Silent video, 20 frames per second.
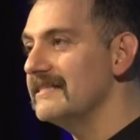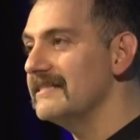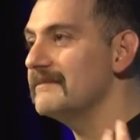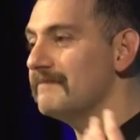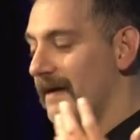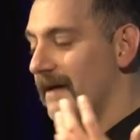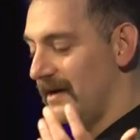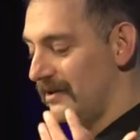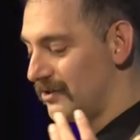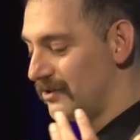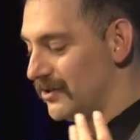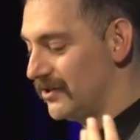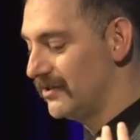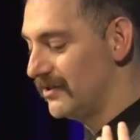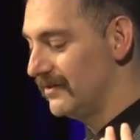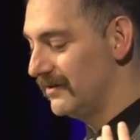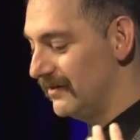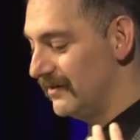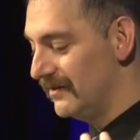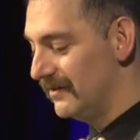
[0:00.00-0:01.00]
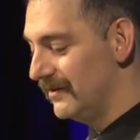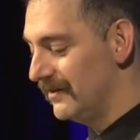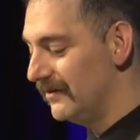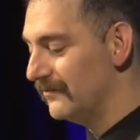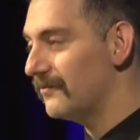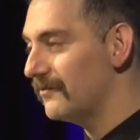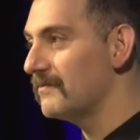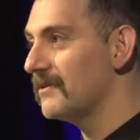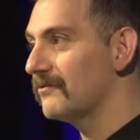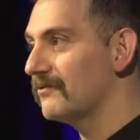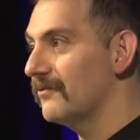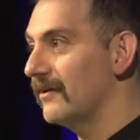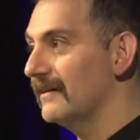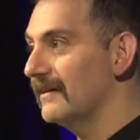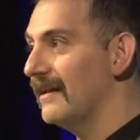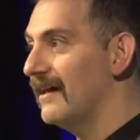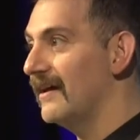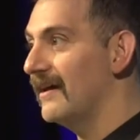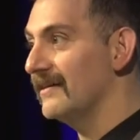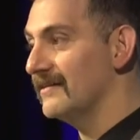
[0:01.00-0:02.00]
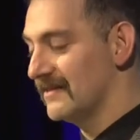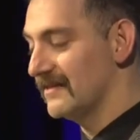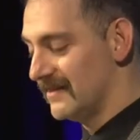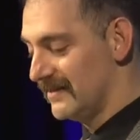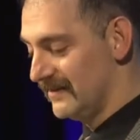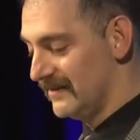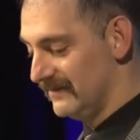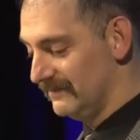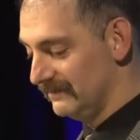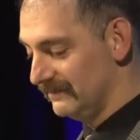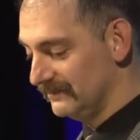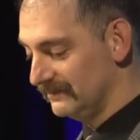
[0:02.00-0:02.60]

dispatch from the front lines.